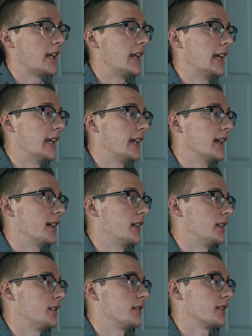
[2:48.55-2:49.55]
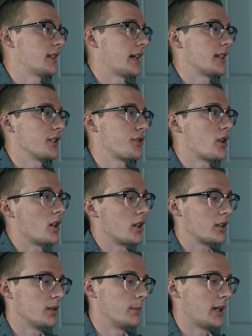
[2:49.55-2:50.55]
and kind of
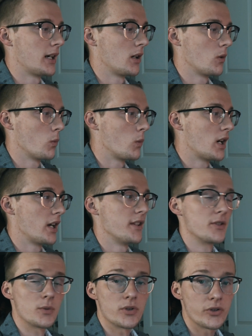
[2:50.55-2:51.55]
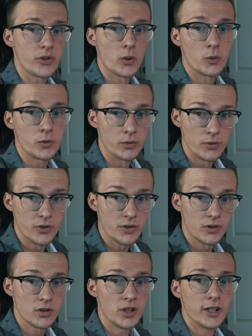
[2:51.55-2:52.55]
talk about why this was so
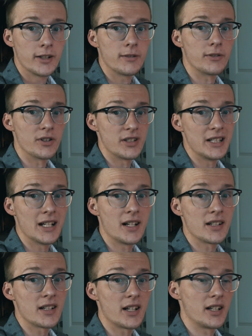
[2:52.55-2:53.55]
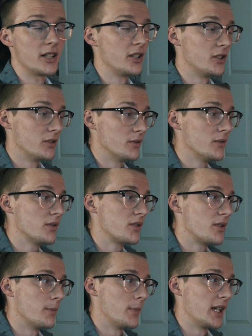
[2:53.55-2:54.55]
crucial for Dion and I to use
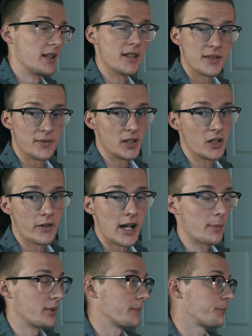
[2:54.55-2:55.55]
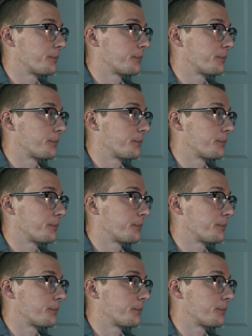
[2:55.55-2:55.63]
to make this video happen.